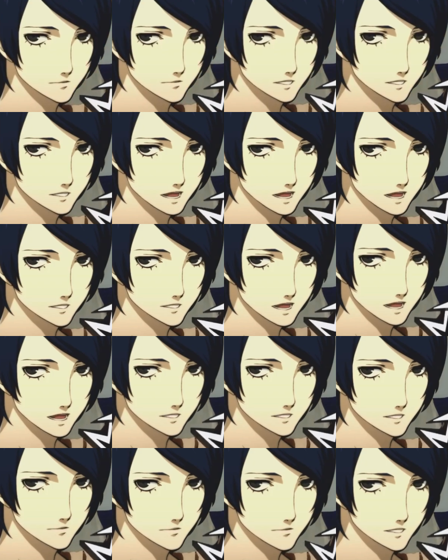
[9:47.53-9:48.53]
Oh, wait, what if
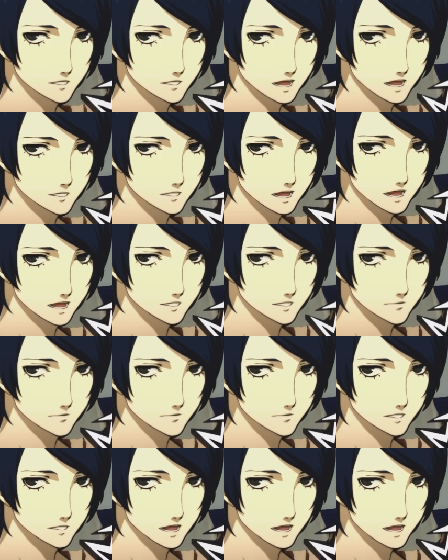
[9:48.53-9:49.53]
it denies him
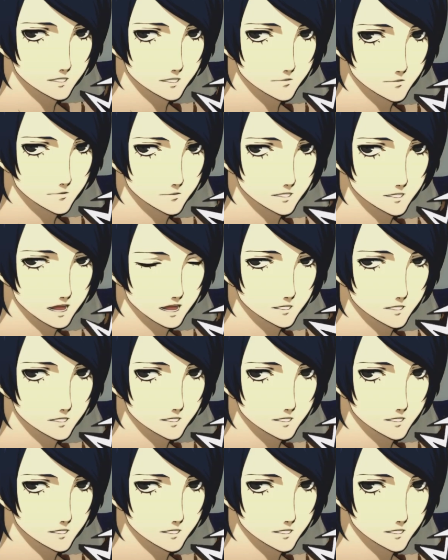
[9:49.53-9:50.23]
the hangout today?